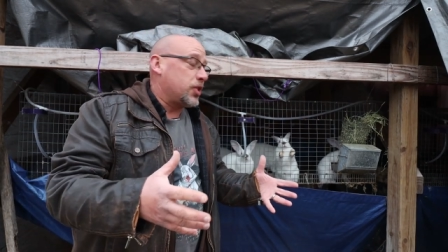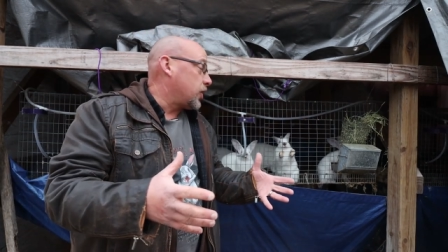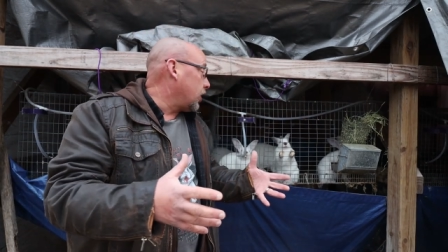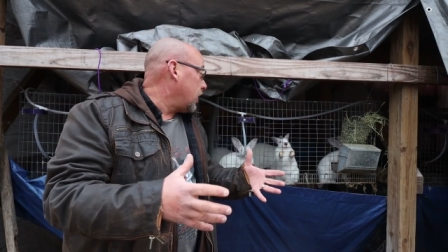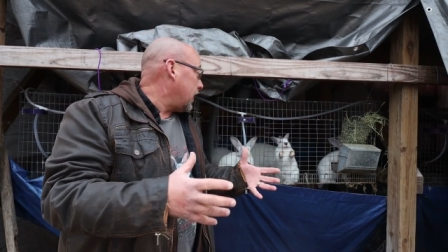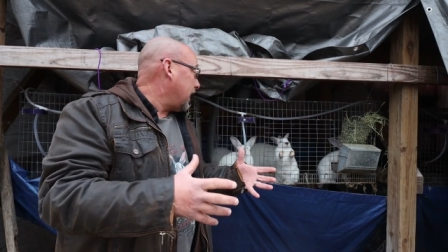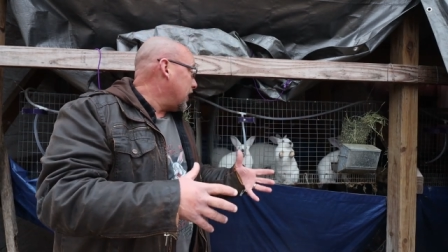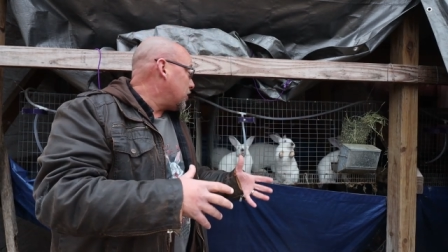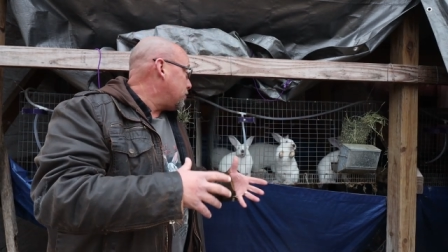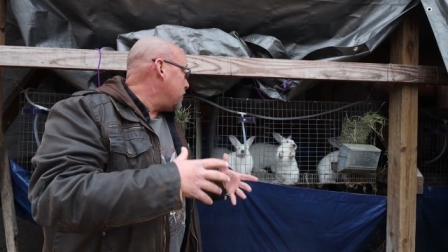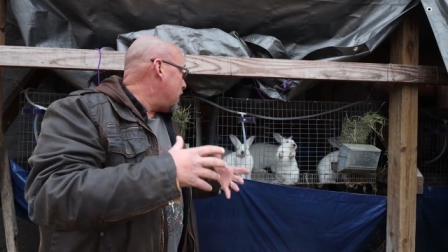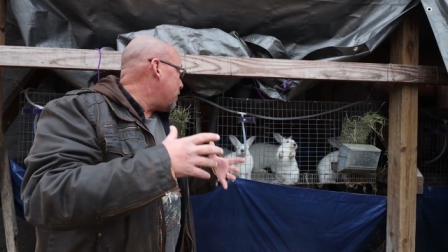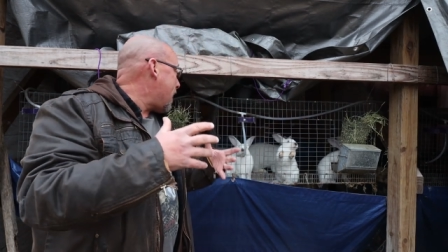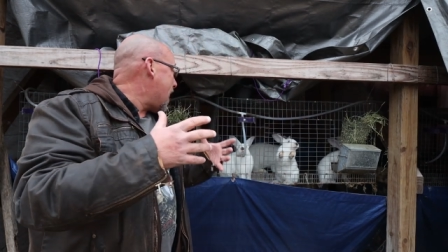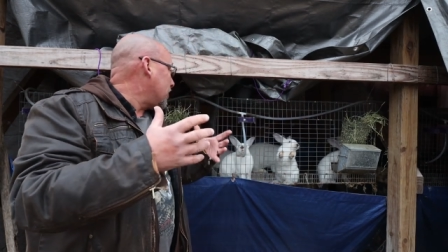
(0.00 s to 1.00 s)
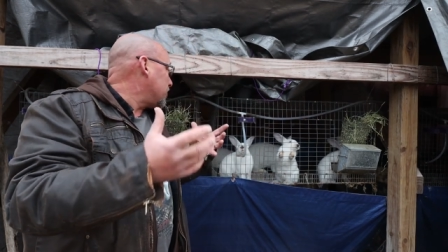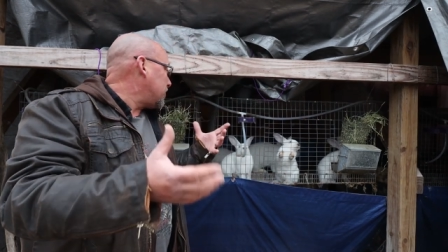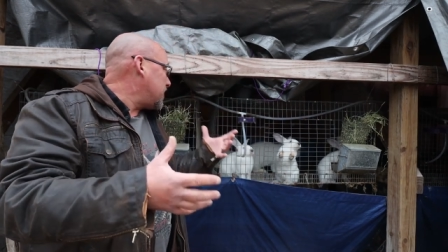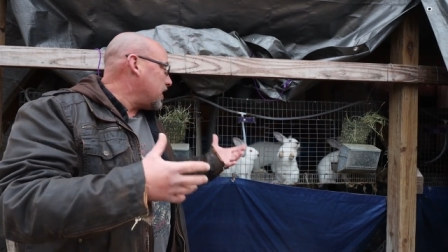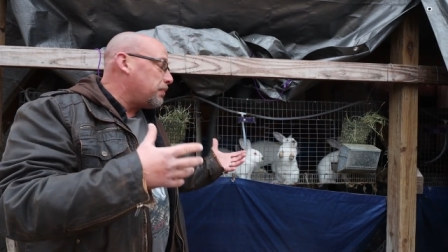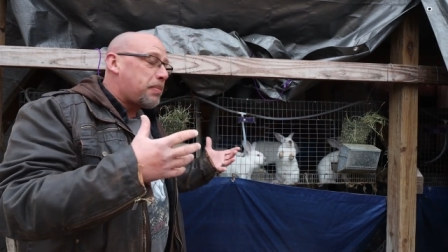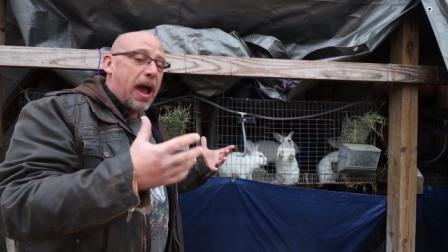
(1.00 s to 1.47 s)
They're going to get to be about
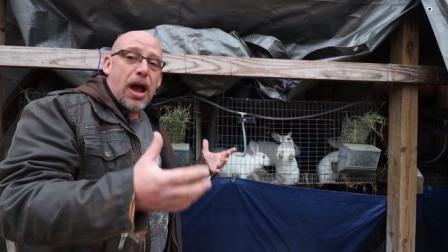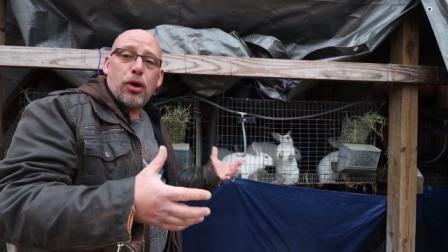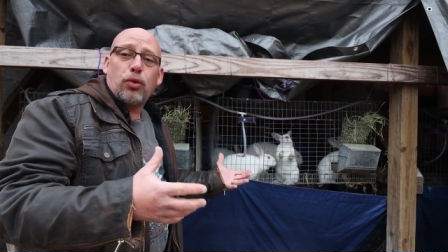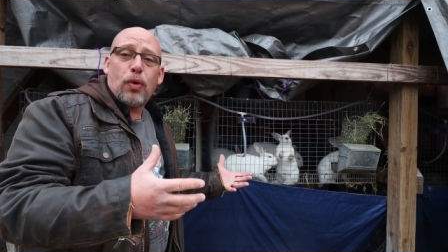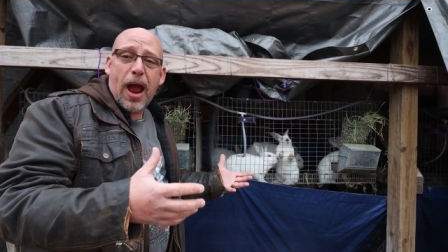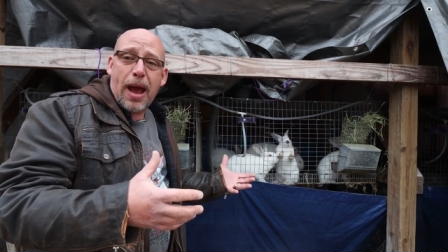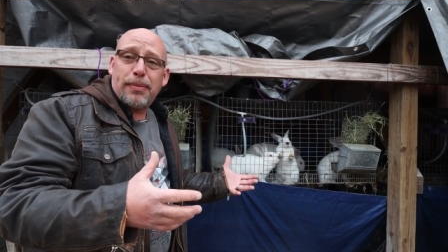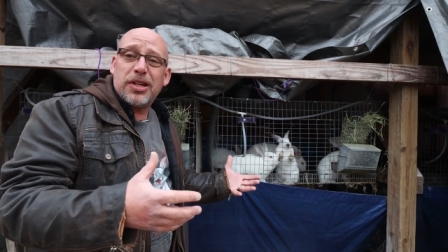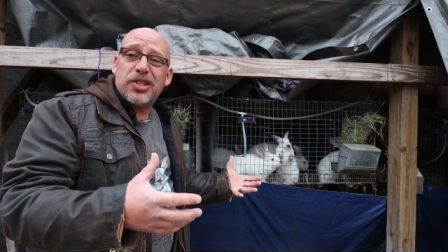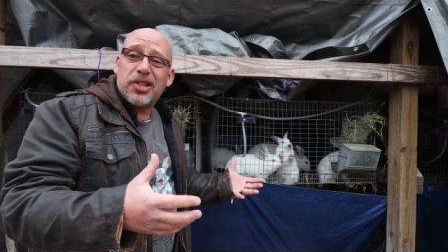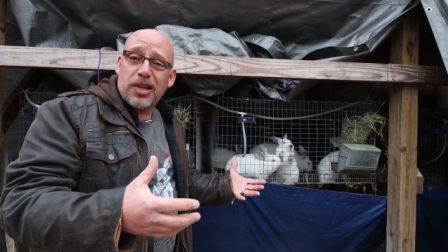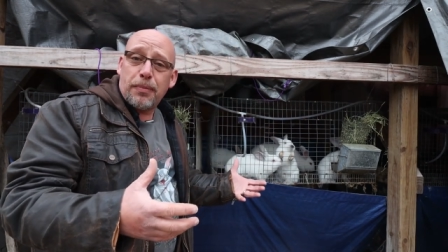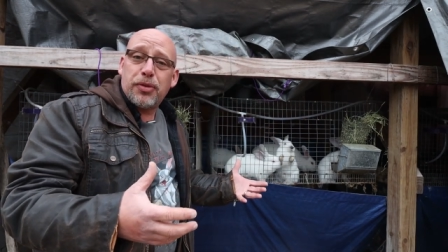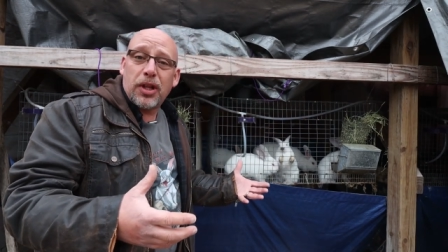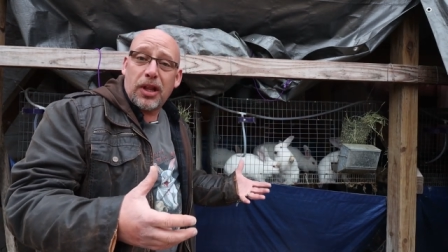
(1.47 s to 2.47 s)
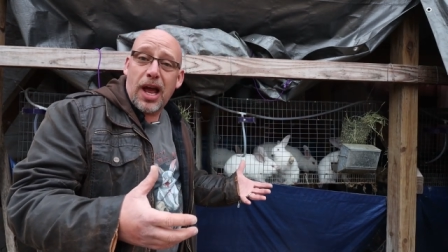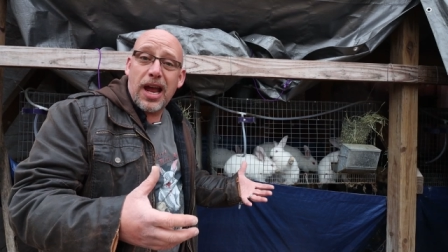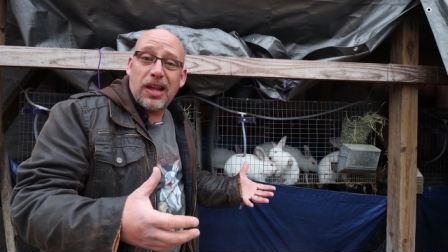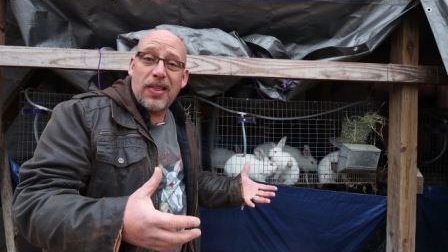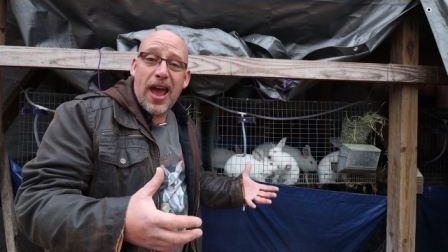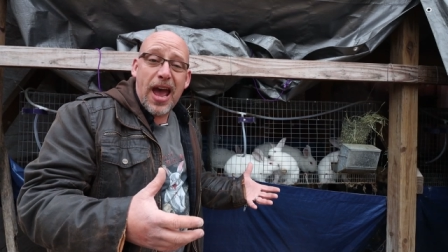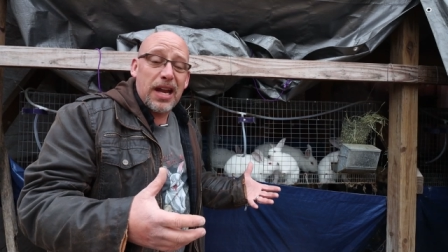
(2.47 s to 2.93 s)
10 pound rabbits, something
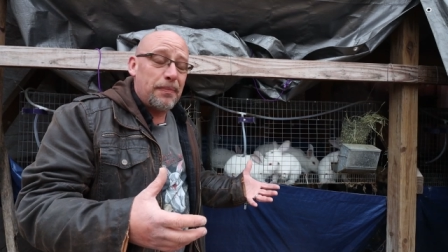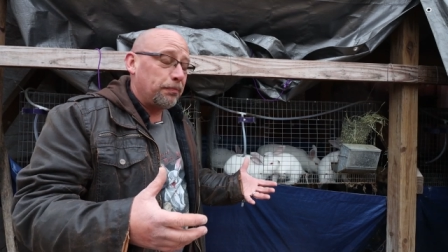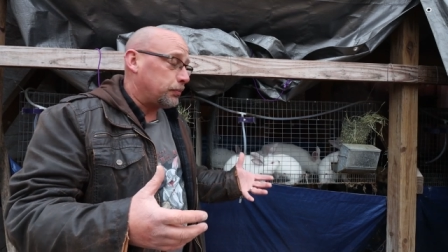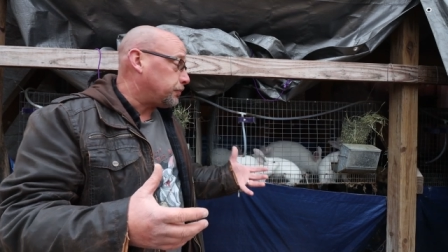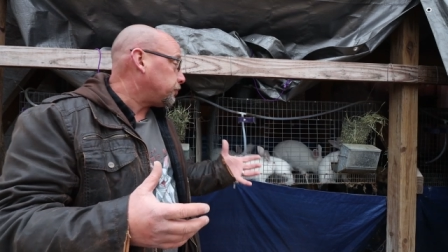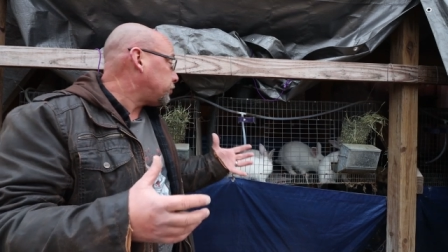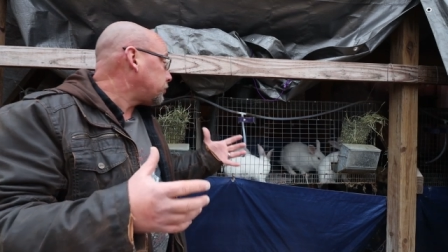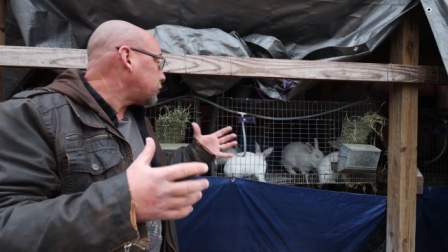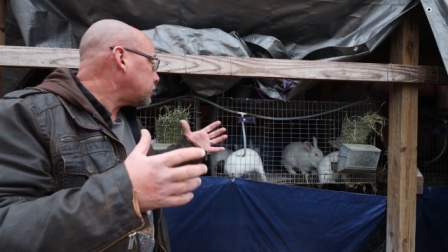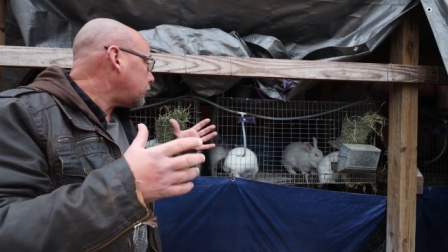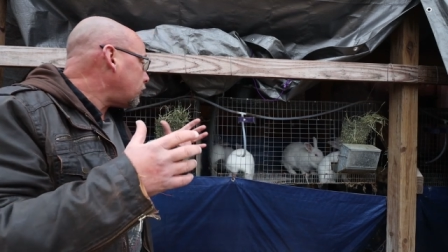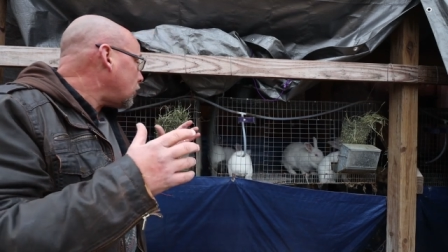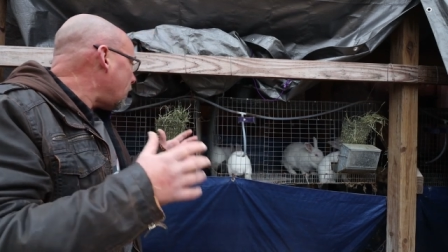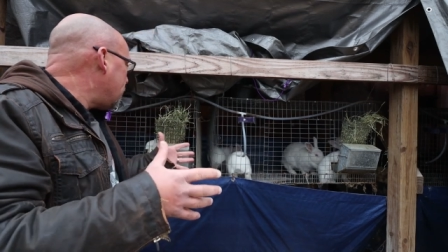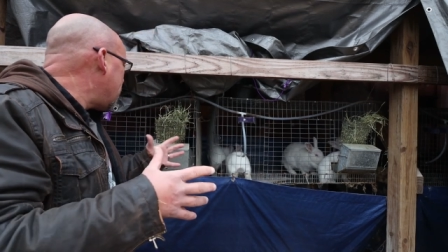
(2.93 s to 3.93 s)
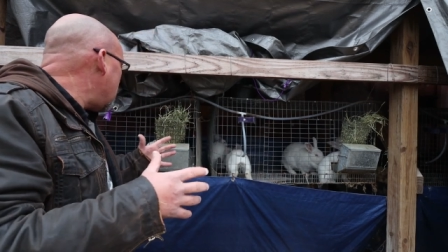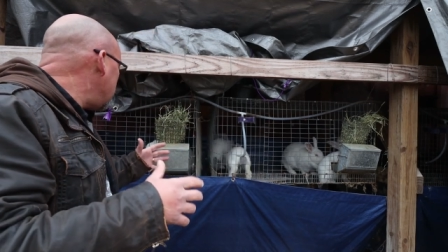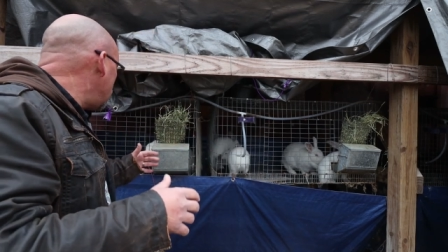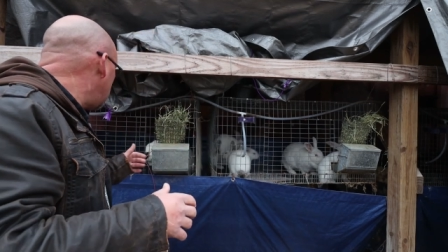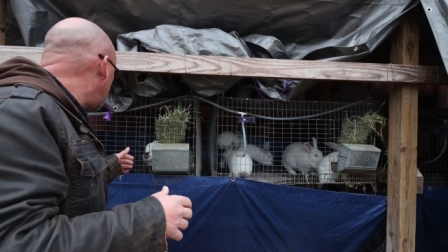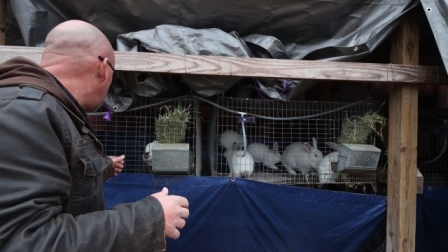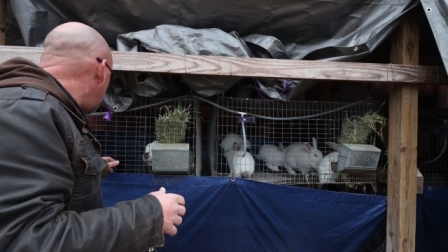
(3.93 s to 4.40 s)
like that. But
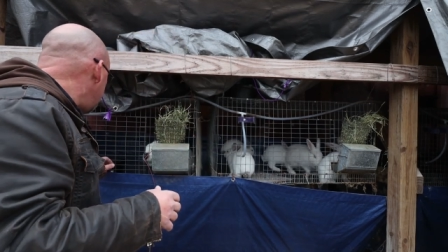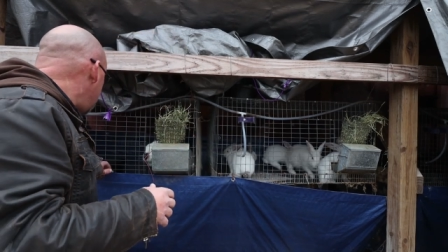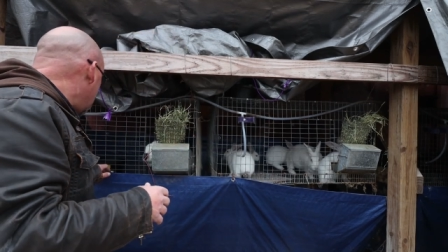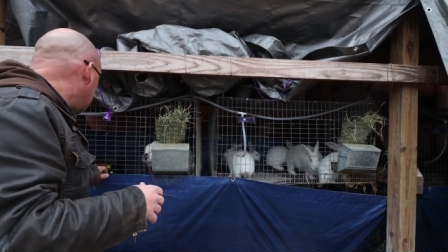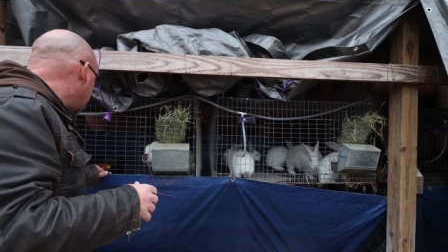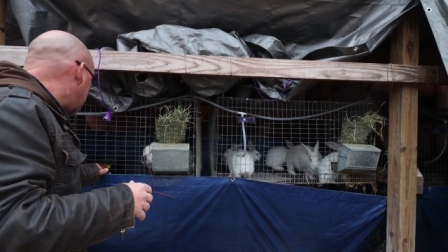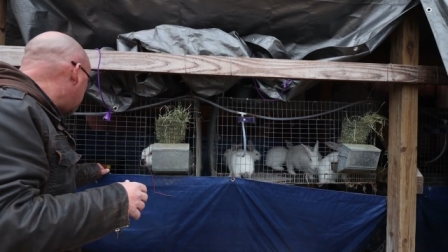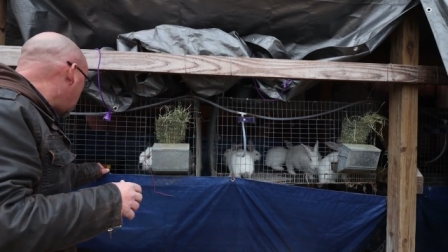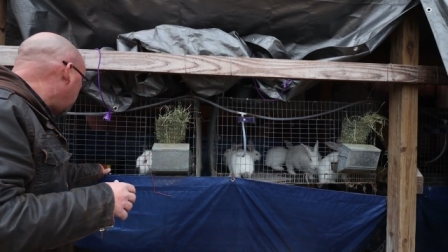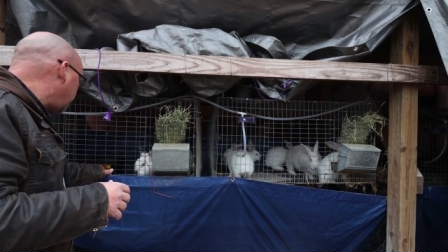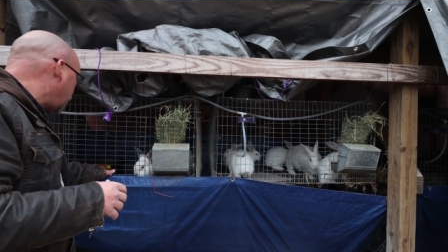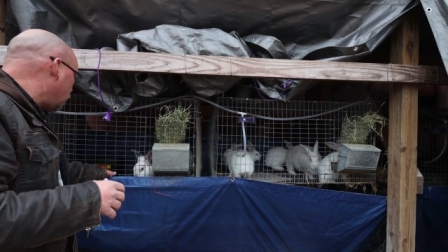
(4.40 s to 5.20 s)
you should be able to tell if